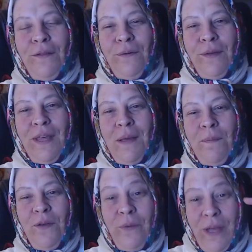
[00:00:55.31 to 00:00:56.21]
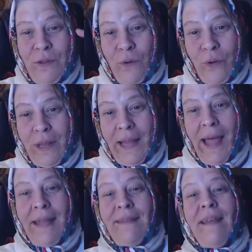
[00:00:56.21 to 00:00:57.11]
to keep you in good
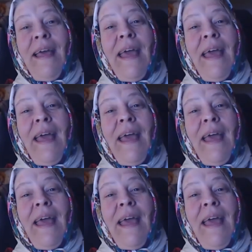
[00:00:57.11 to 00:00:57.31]
light